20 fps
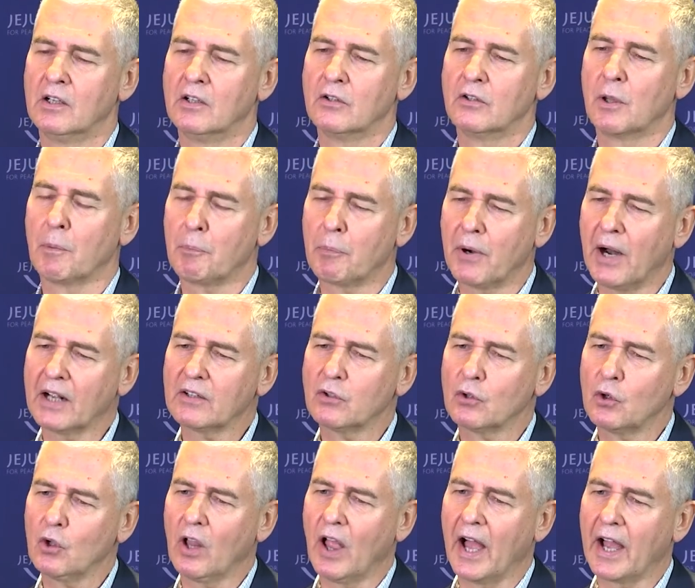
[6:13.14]
The
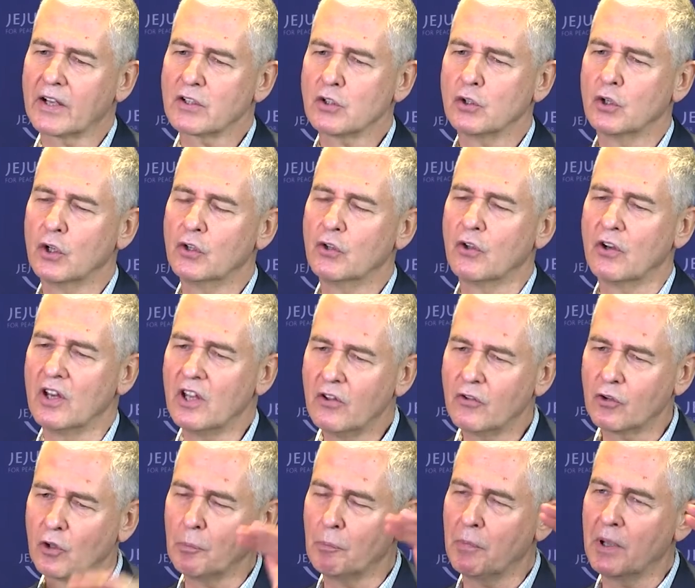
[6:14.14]
practical action
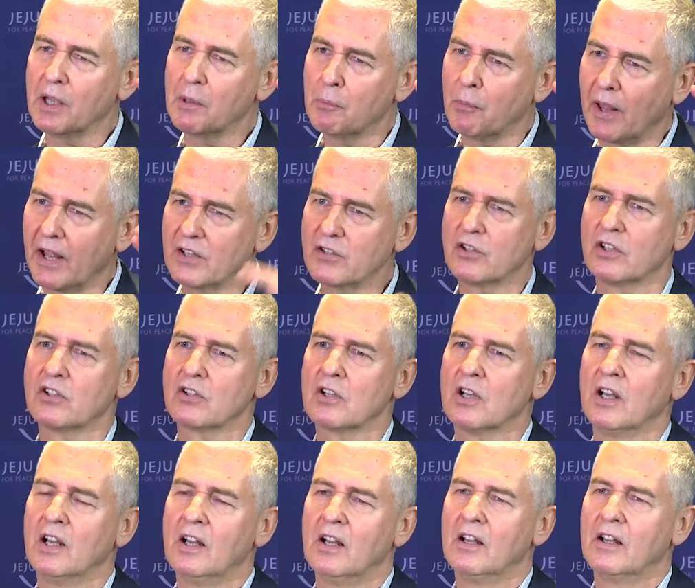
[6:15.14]
underneath the big pledges
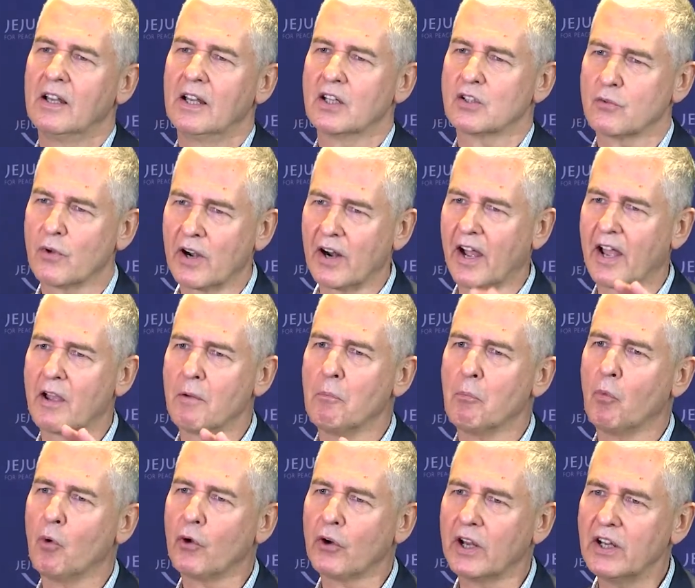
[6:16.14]
is where I am
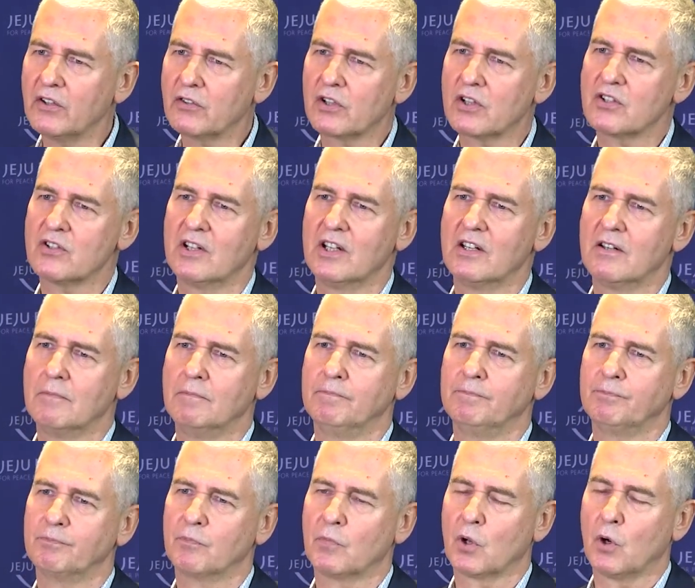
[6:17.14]
more interested,
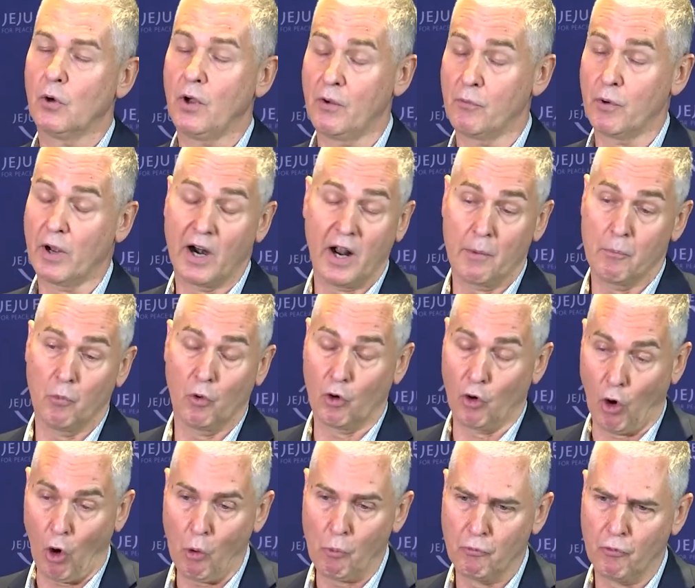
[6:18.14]
you know, and where I'm more
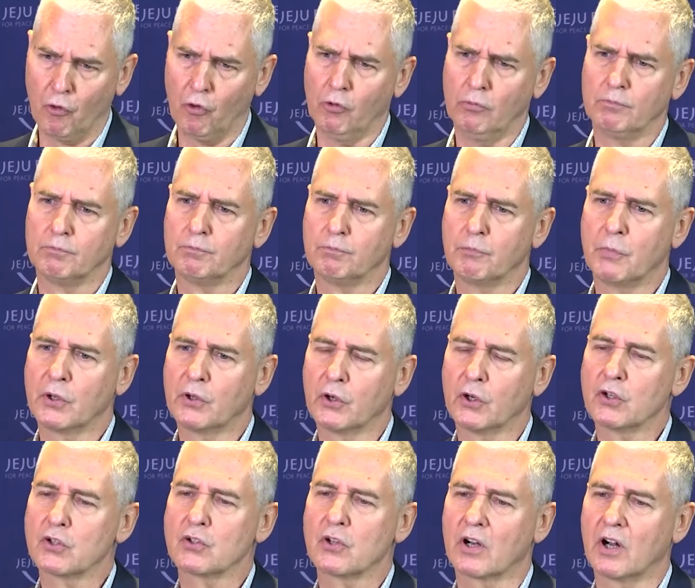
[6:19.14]
hopeful,
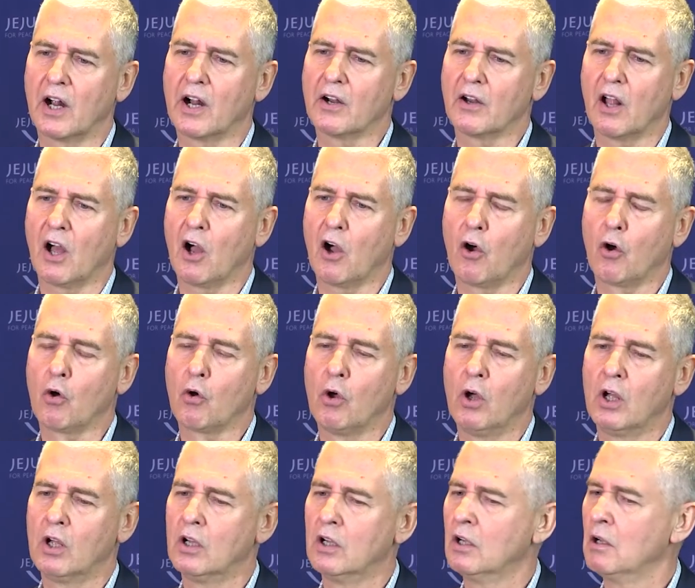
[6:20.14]
because there are now
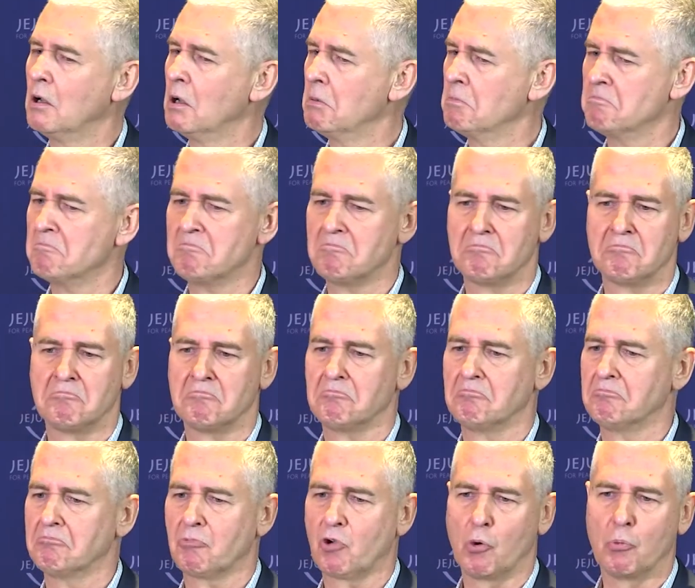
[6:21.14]

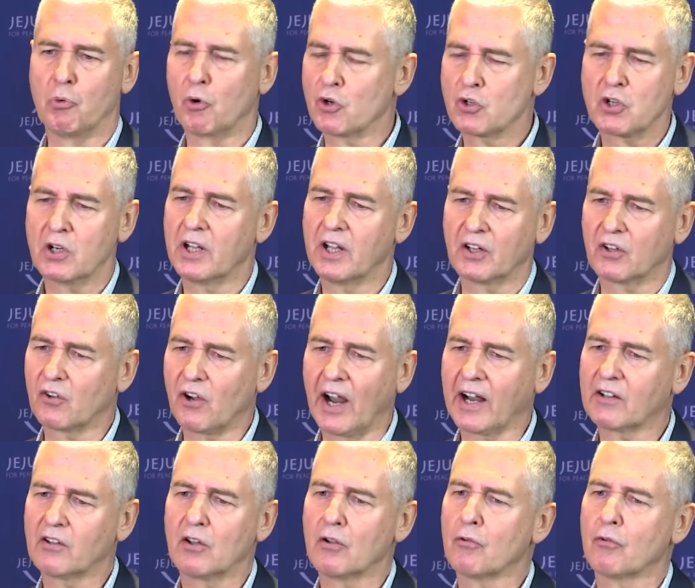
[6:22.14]
commercially
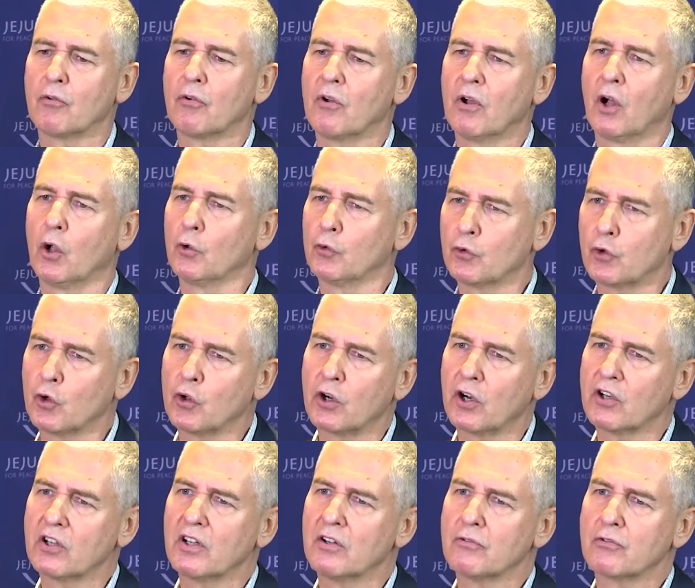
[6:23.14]
attractive
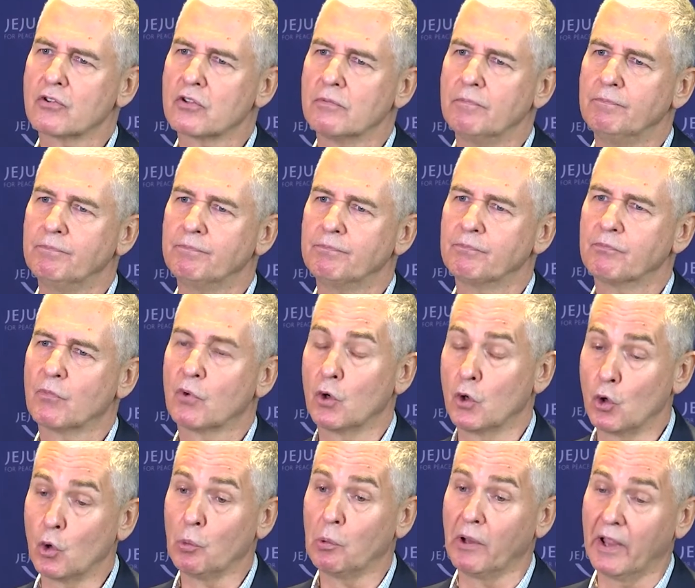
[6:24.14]
alternatives.
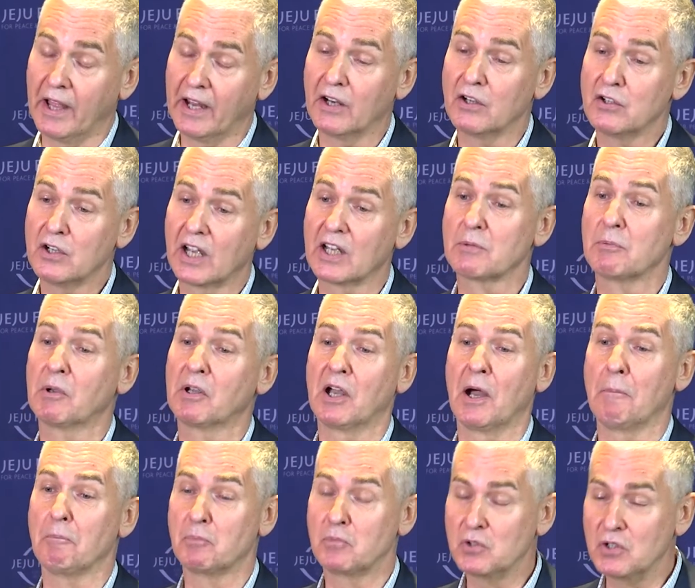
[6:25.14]
Renewable energy has
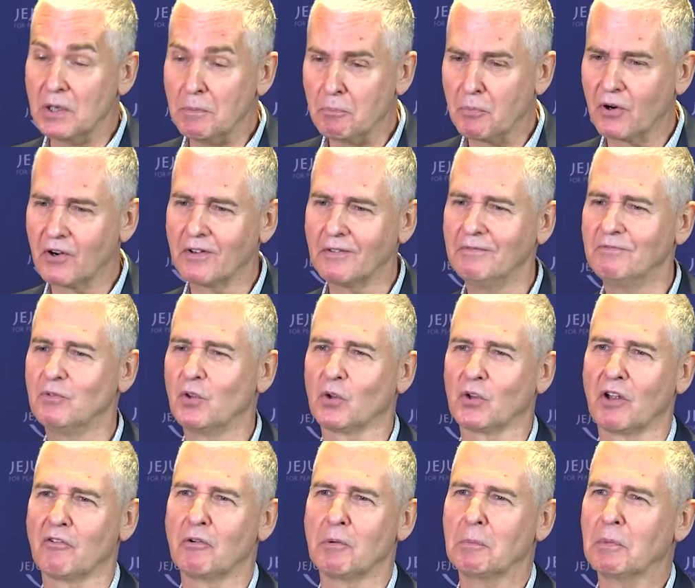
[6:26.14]
become cheaper. Not
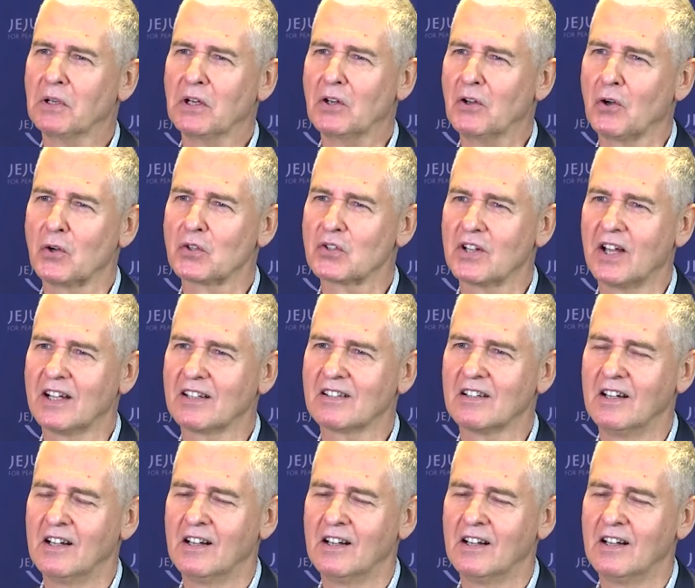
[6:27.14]
everybody knows that.